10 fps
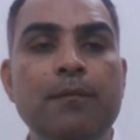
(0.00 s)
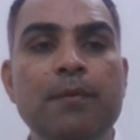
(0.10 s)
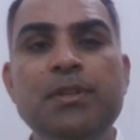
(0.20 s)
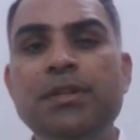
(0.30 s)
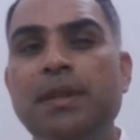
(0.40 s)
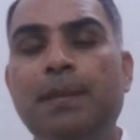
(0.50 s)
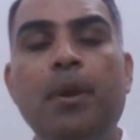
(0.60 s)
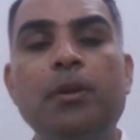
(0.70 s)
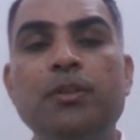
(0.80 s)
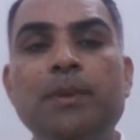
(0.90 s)
which is
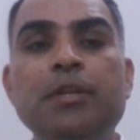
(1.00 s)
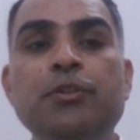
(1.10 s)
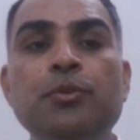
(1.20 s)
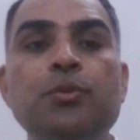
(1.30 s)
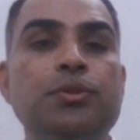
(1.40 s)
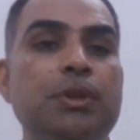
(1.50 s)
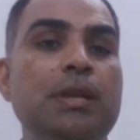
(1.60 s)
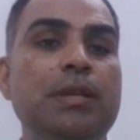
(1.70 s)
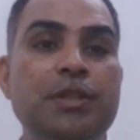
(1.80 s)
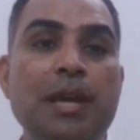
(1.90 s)
approximately
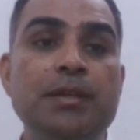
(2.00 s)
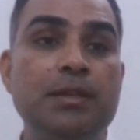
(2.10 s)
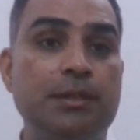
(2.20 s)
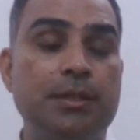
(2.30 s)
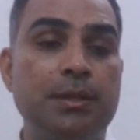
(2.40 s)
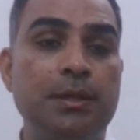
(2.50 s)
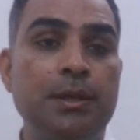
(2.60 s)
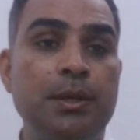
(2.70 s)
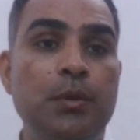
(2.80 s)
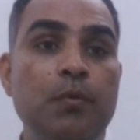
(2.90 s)
2-3 injections,
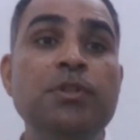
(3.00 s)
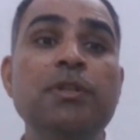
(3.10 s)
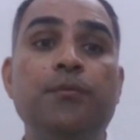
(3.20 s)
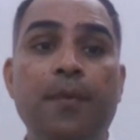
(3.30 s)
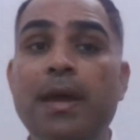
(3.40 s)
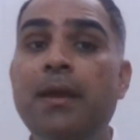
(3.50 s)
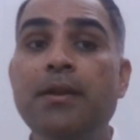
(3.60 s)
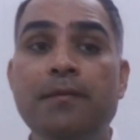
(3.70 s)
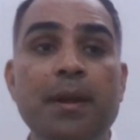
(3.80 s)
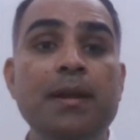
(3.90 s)
which is
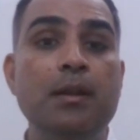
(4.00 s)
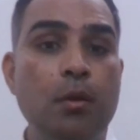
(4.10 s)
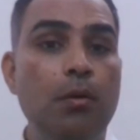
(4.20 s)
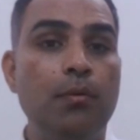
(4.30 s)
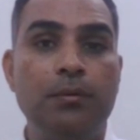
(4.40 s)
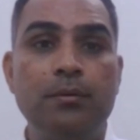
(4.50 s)
very, very low.